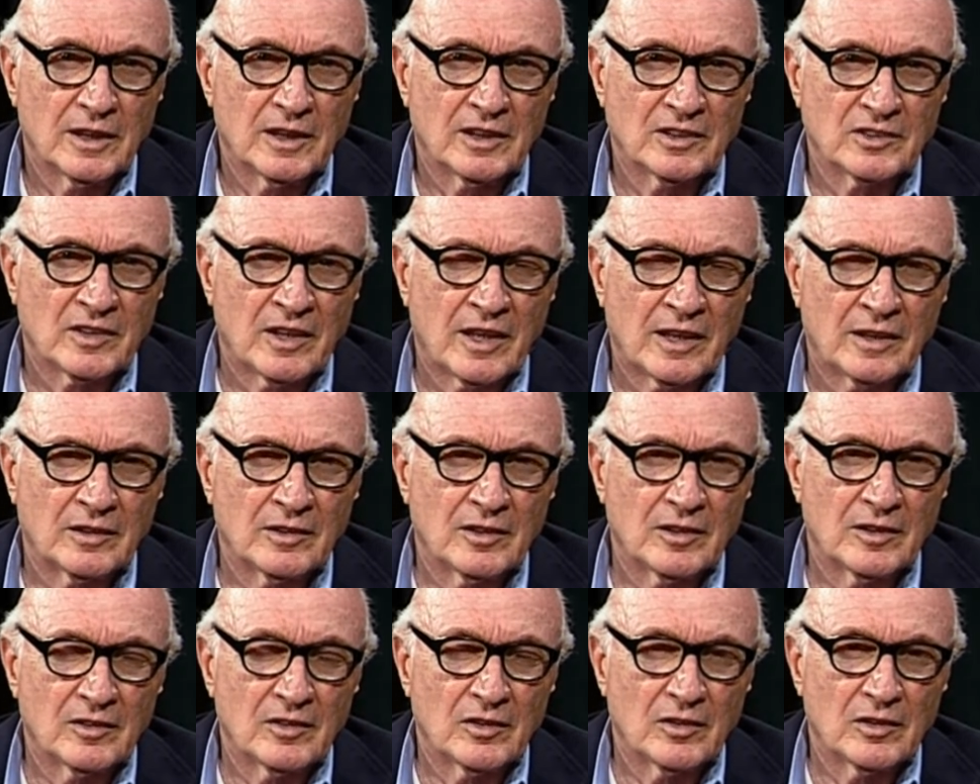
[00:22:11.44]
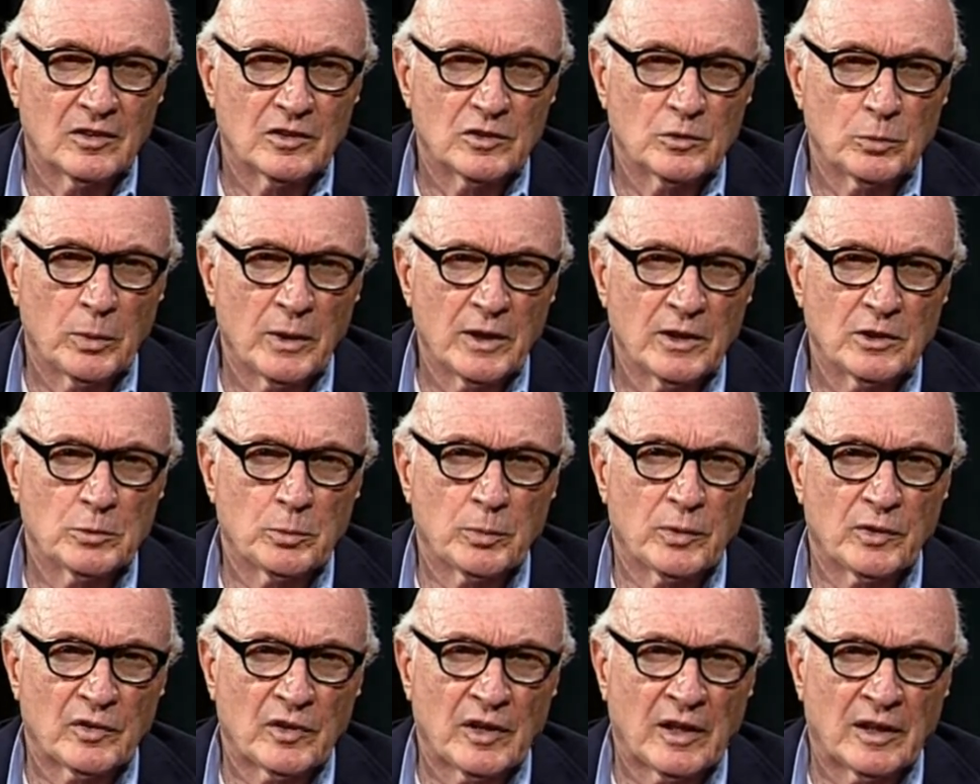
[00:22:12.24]
is that
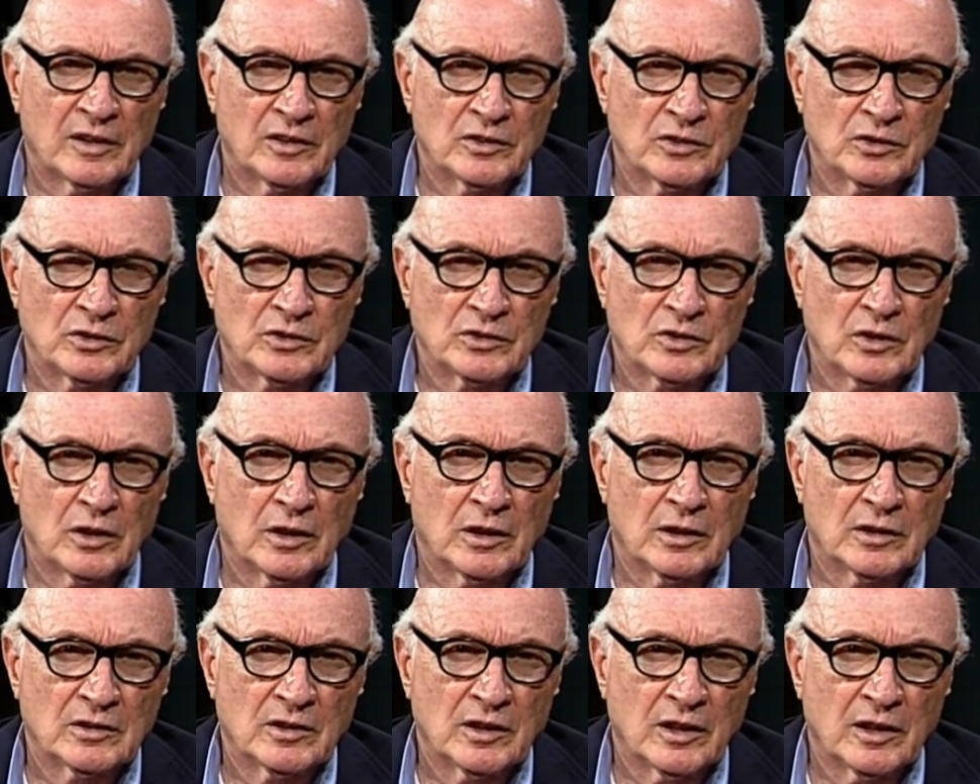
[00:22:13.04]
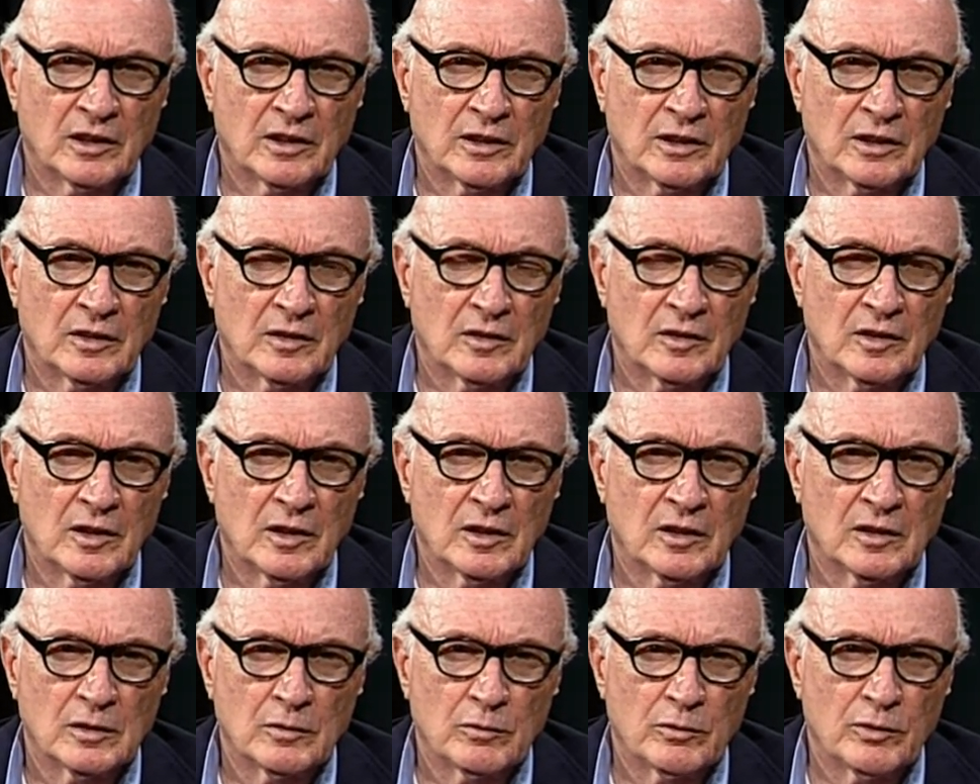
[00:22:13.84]
speech pathologists are telling
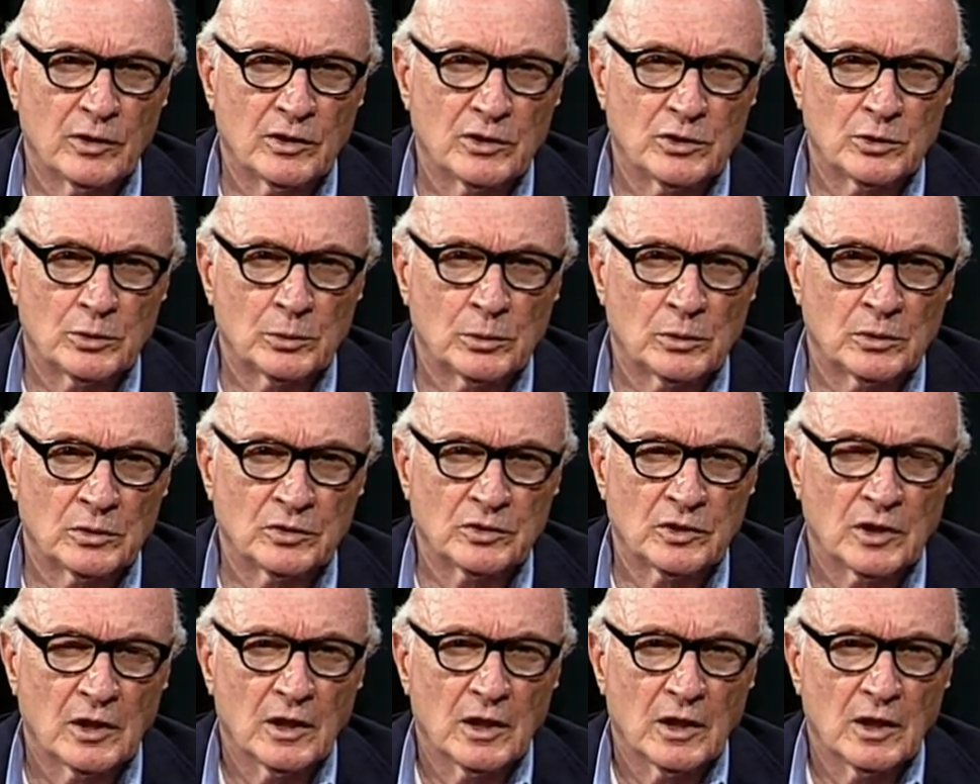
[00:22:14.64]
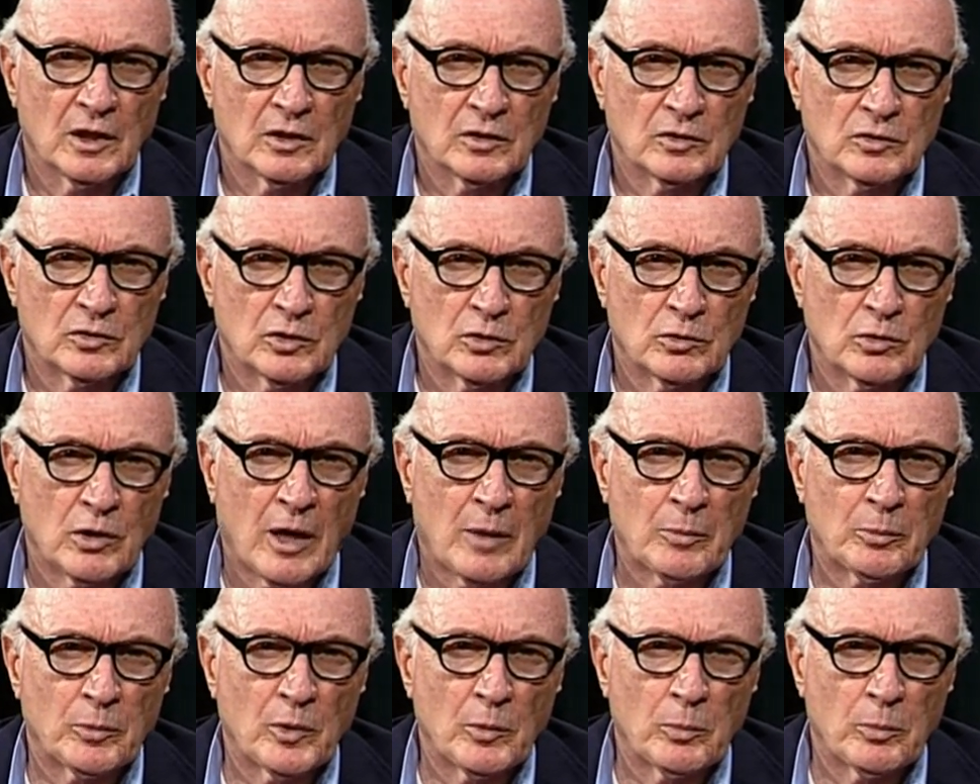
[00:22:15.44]
the individuals to
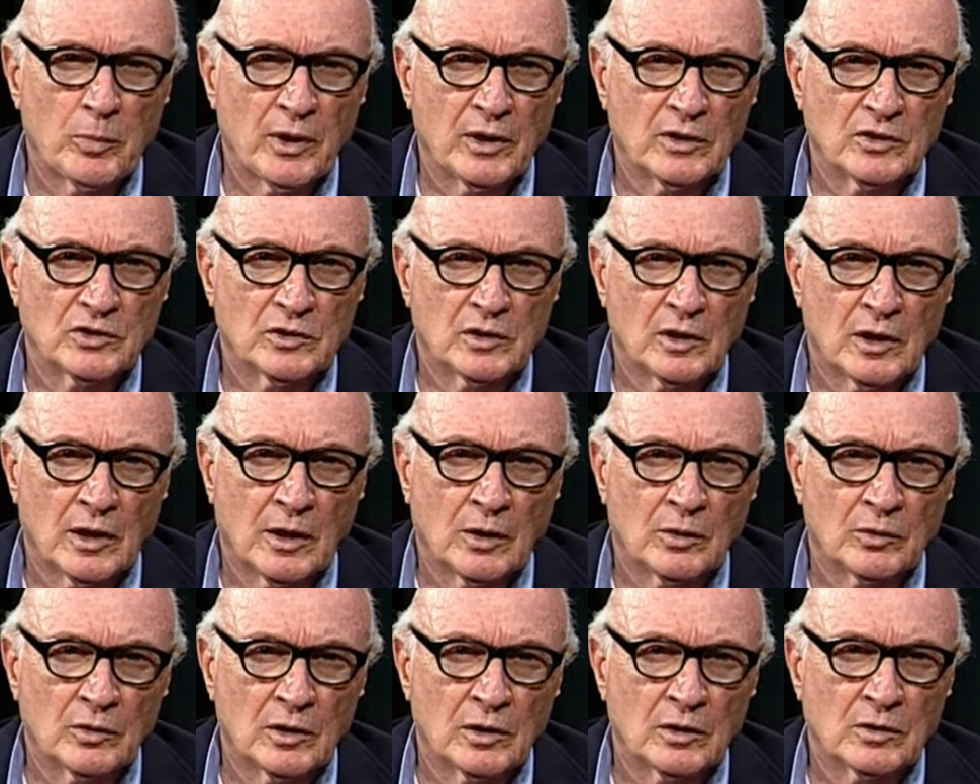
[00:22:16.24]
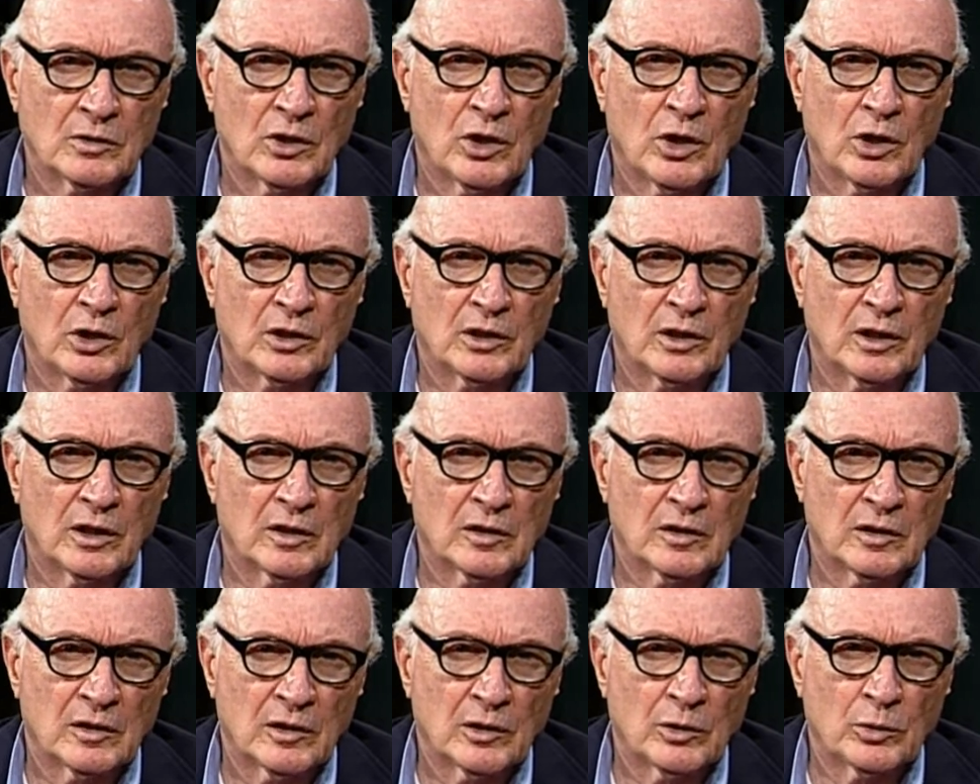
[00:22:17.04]
drop the pitch down and talk
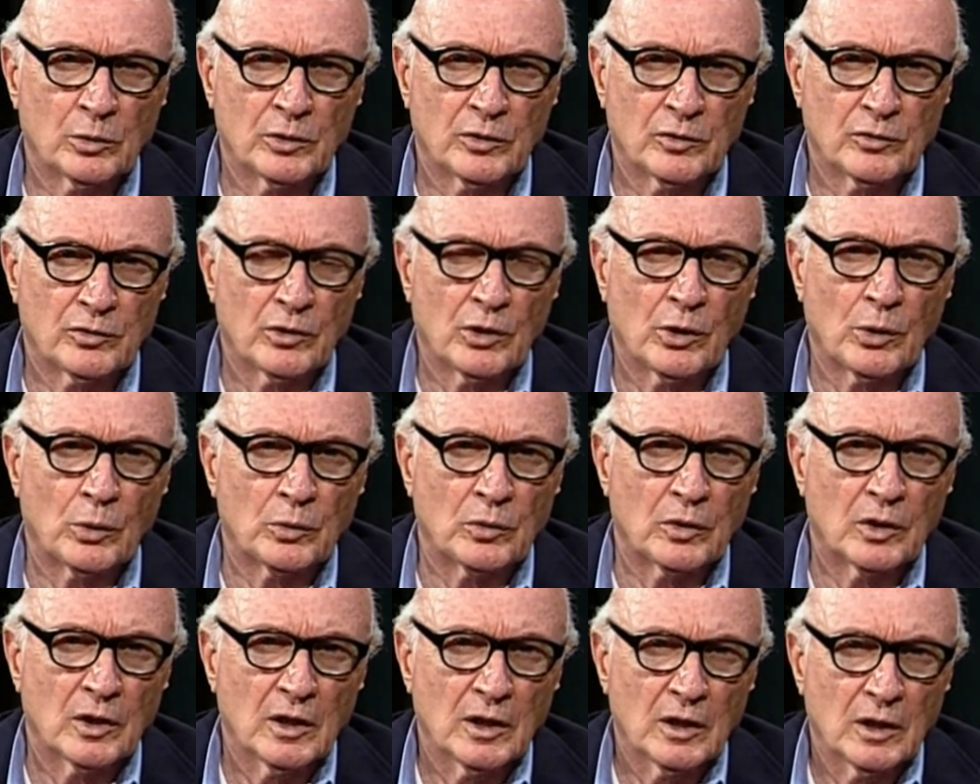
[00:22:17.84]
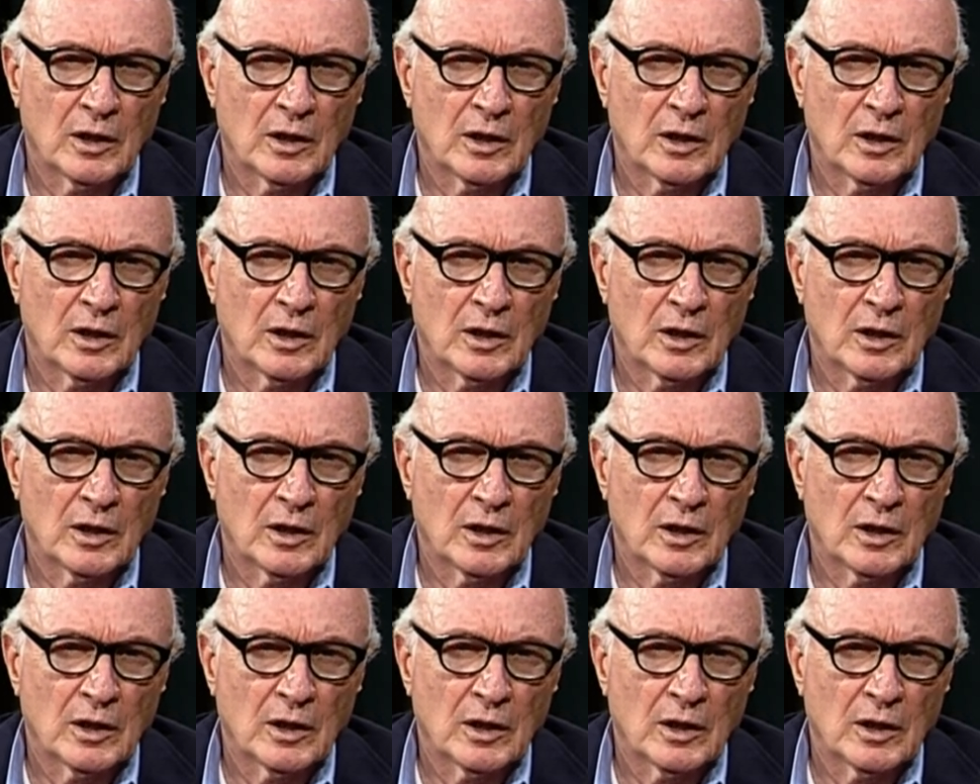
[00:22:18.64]
in the lower throat.